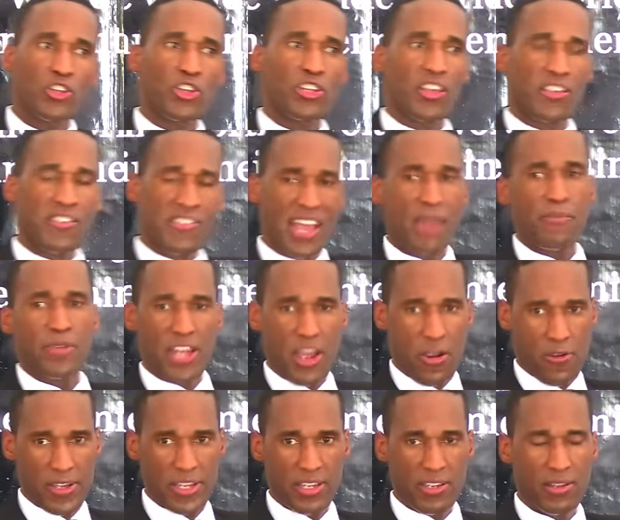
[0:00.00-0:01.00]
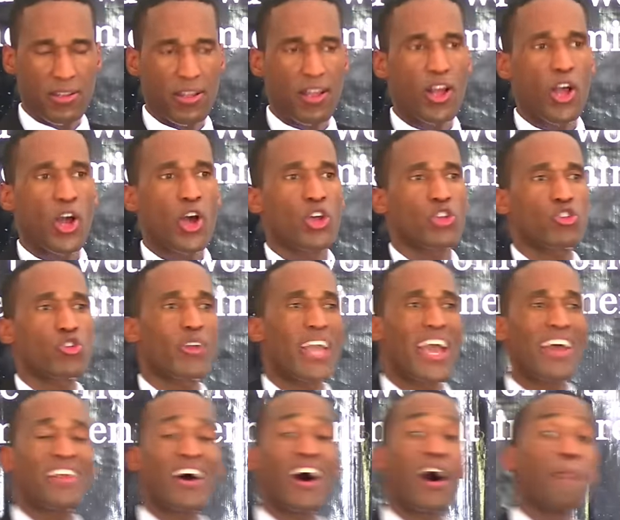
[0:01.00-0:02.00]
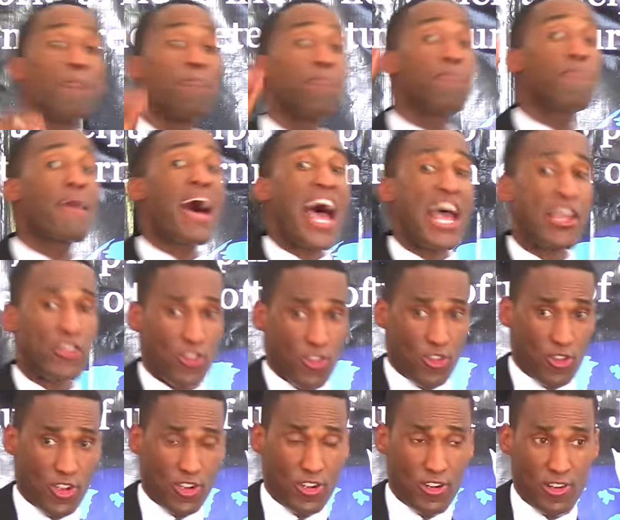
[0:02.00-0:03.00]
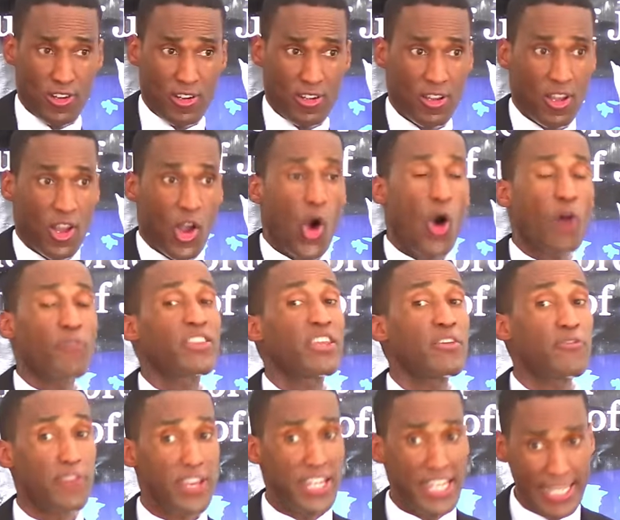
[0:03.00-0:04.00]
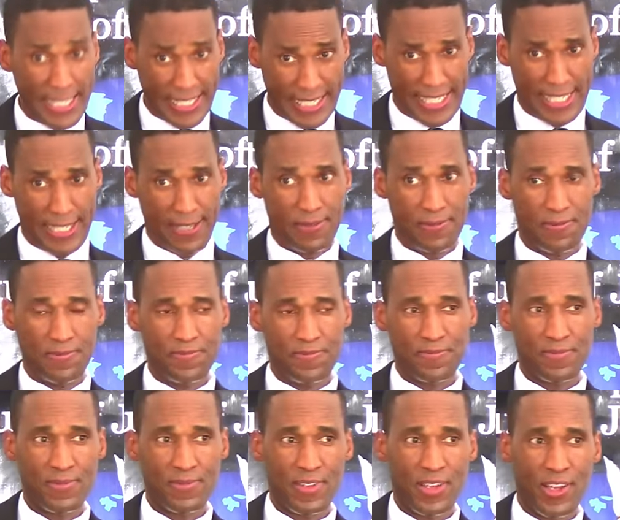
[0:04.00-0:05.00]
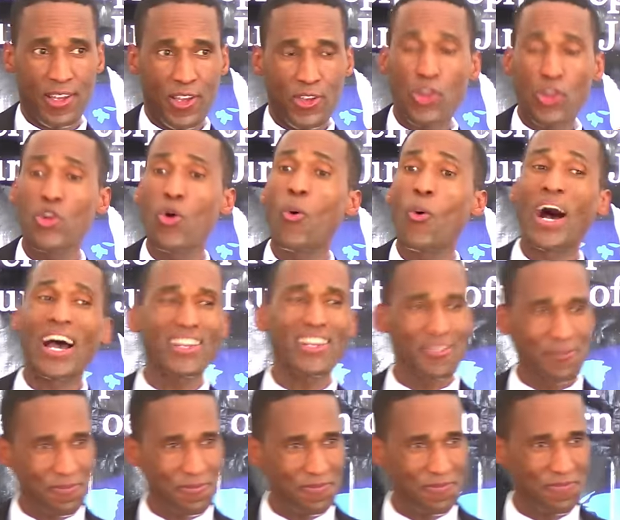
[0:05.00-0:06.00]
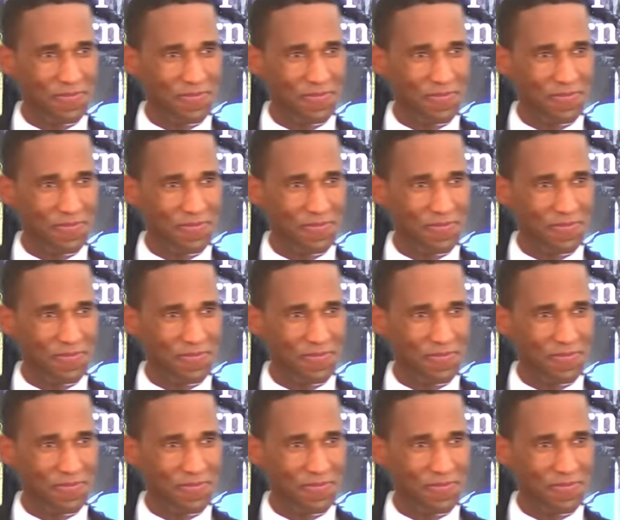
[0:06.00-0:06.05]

to the seminary to get a master of divinity. You know why?